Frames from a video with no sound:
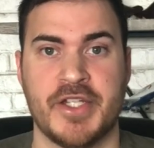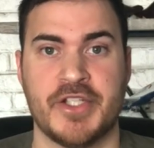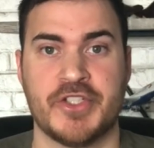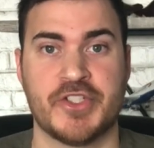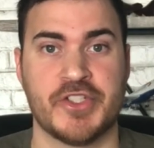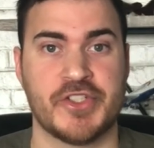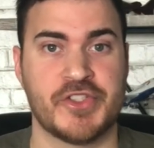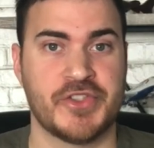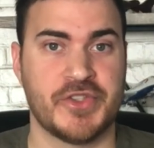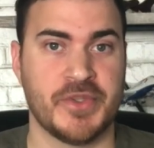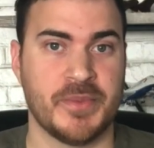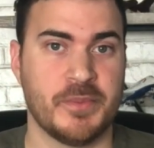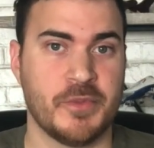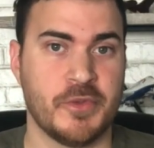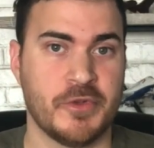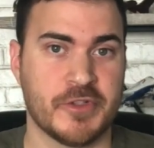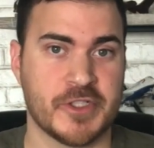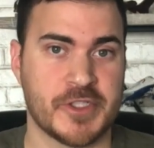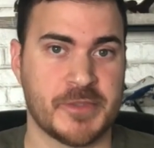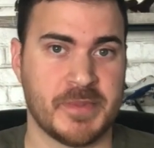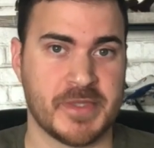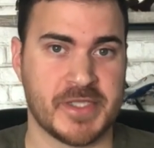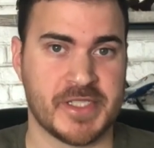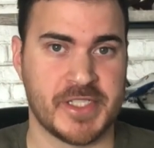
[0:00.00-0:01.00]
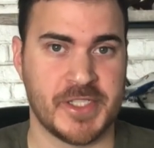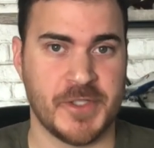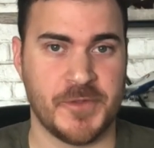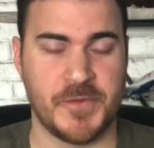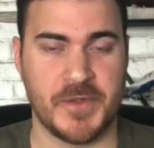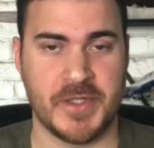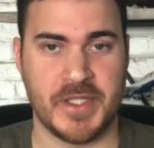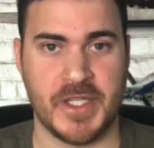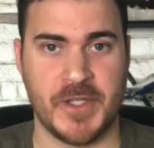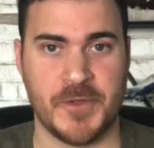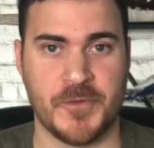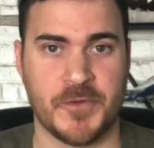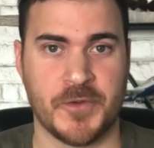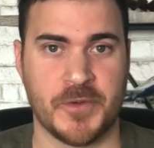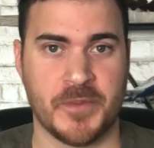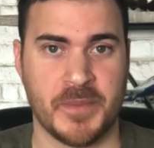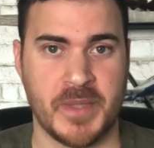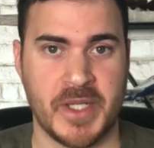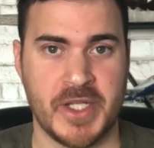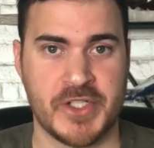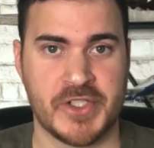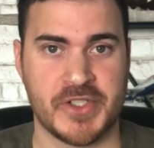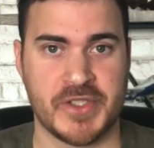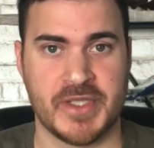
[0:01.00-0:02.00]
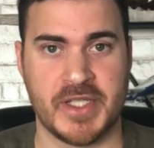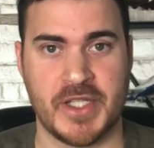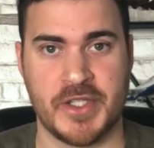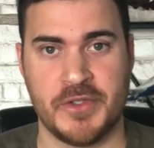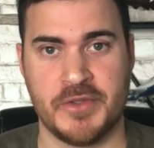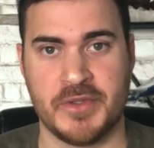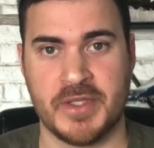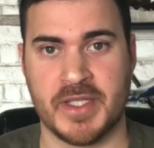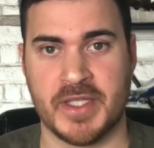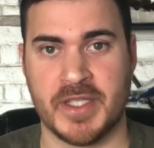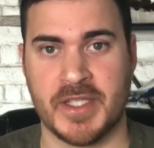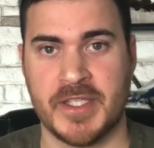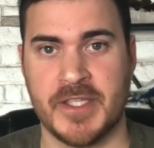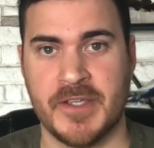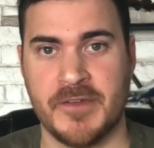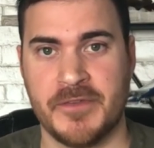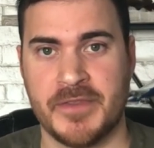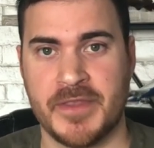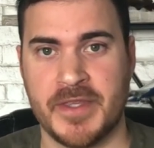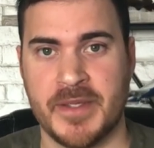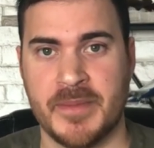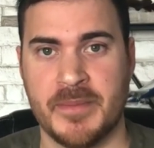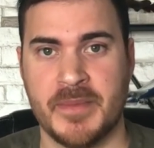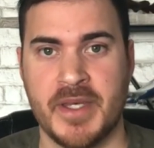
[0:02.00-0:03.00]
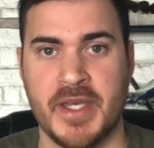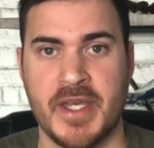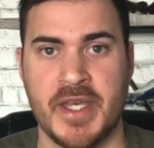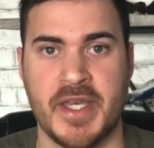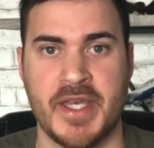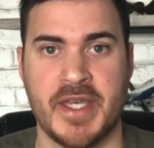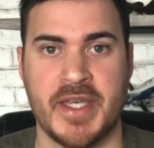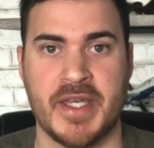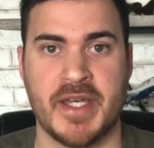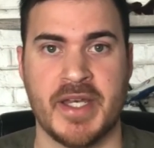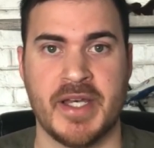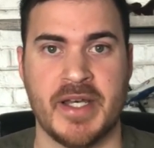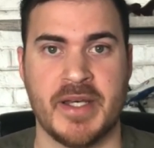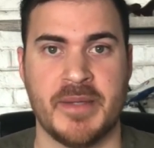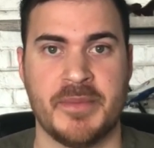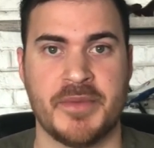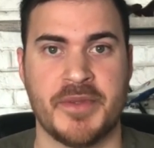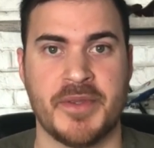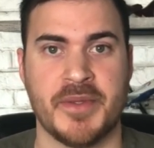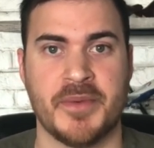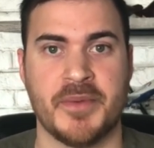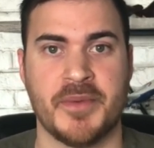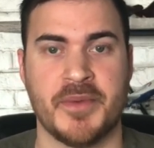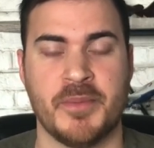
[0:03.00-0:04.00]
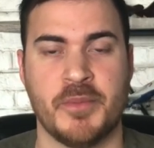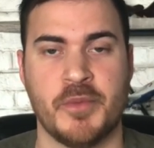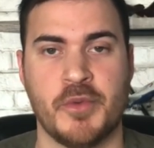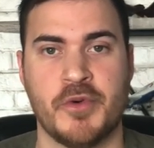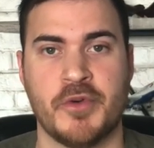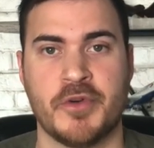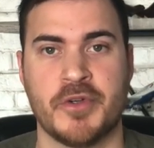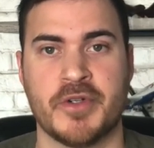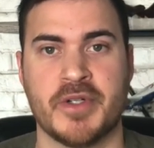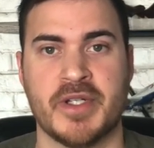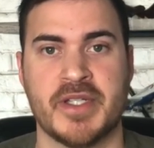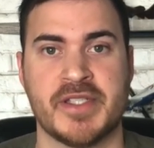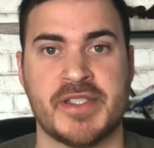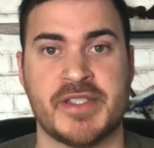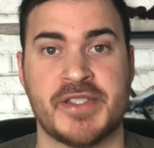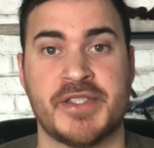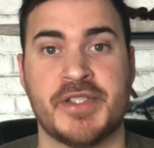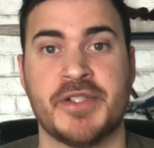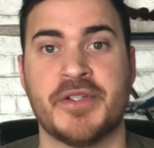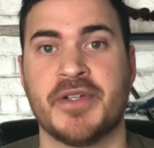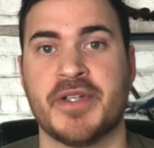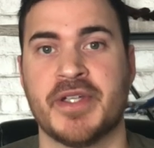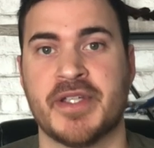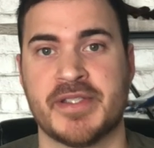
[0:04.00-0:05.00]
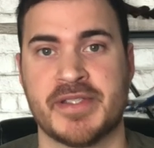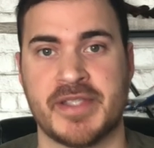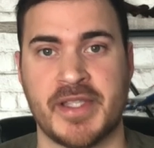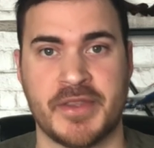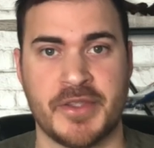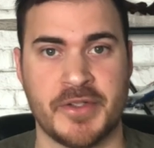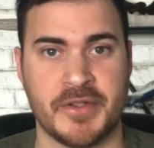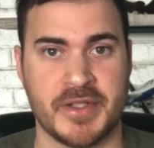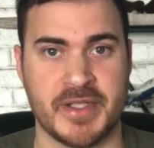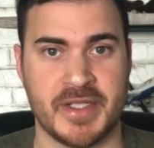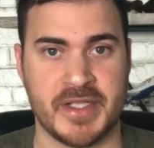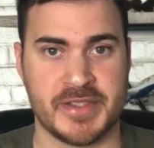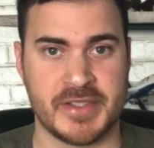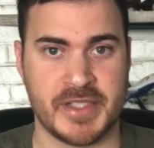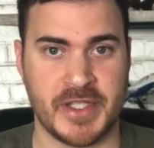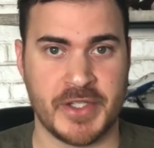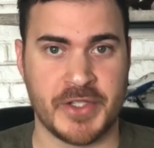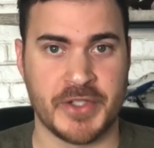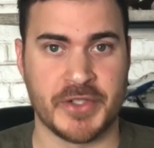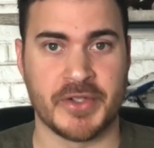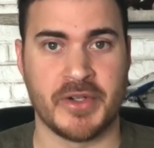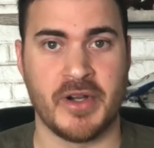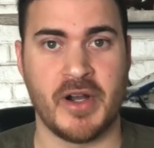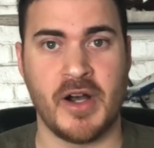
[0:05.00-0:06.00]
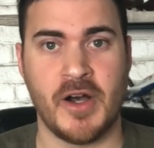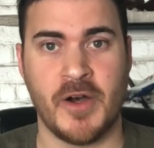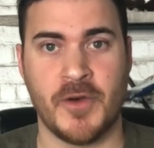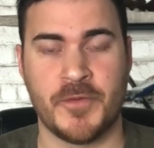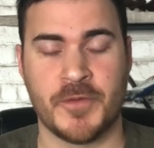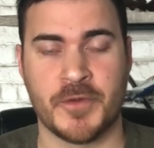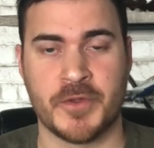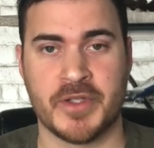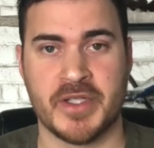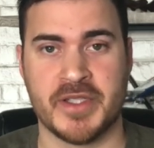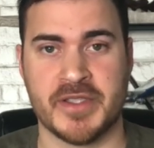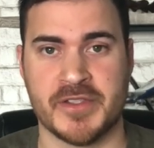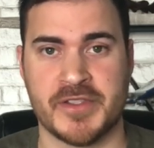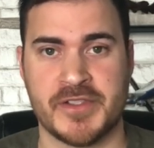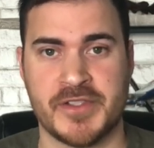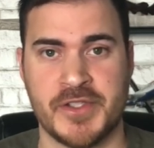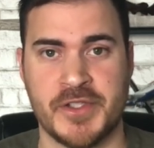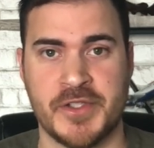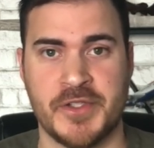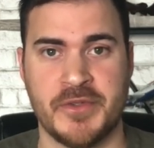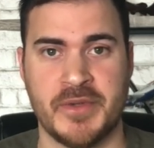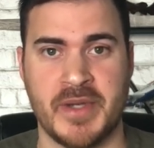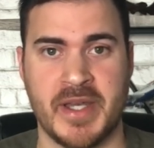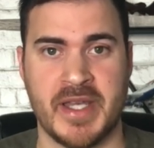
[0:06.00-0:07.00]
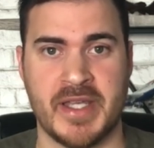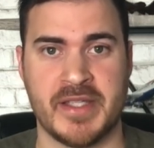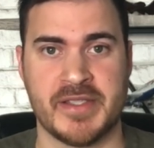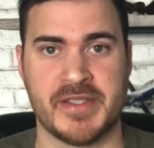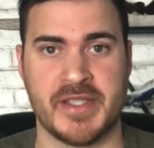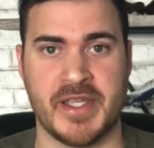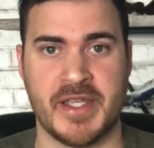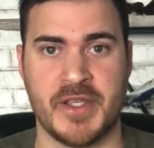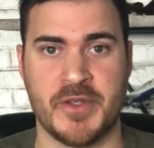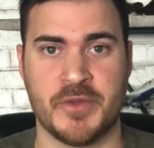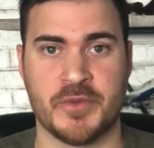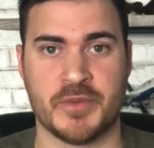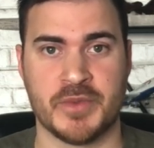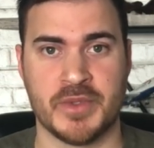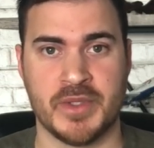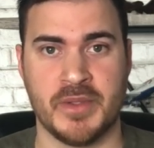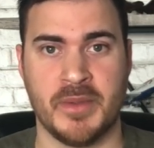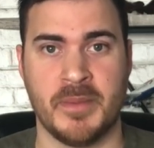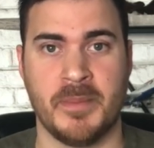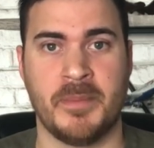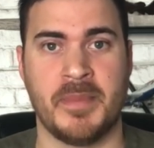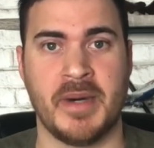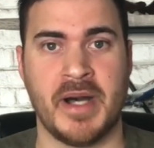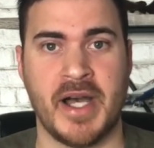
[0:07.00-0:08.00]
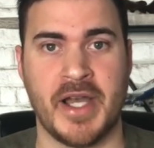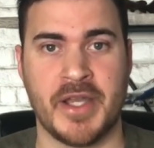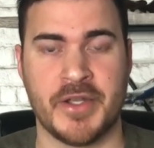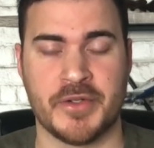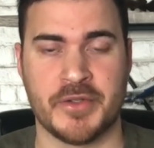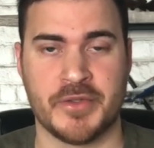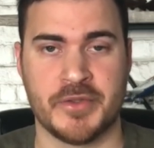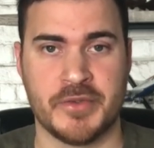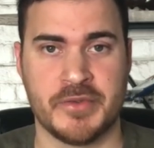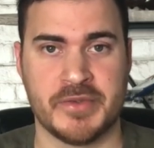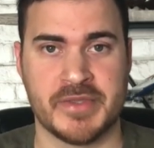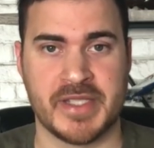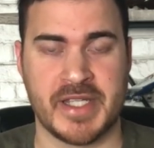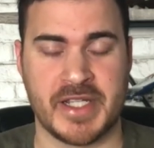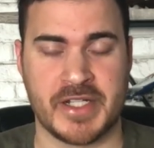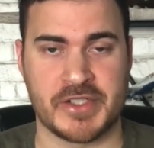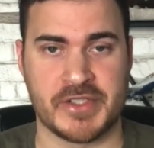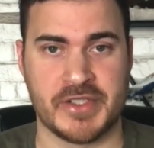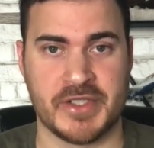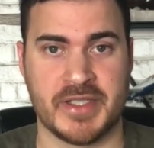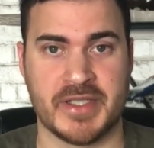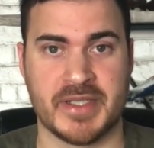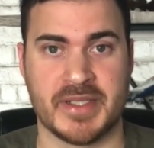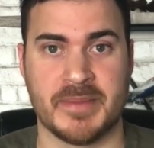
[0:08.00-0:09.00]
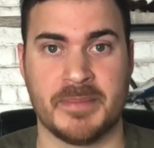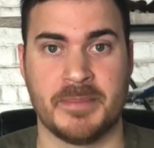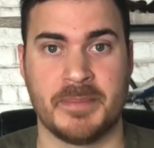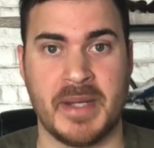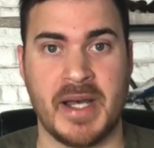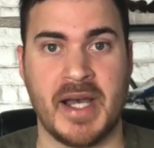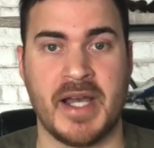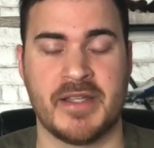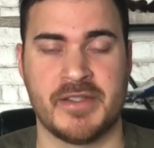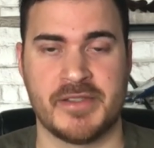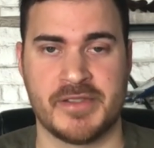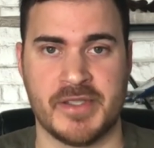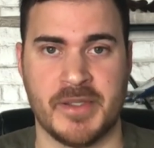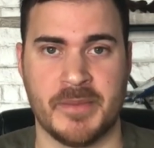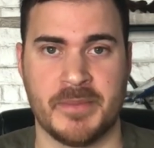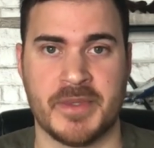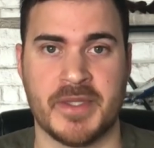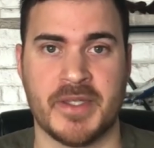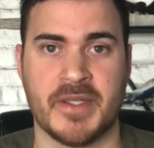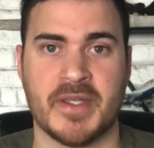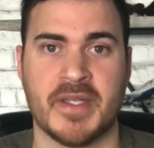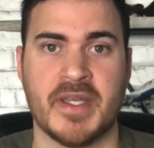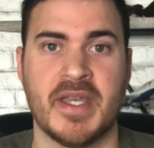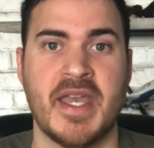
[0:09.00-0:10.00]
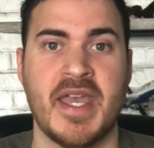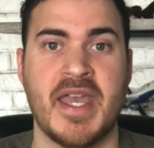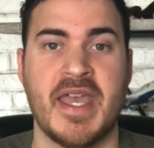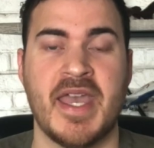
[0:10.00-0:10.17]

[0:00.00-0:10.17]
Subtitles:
Just the more specific information that you can give them, the more serious that they're going to take your offer and see you as a real buyer who's actually going to buy something.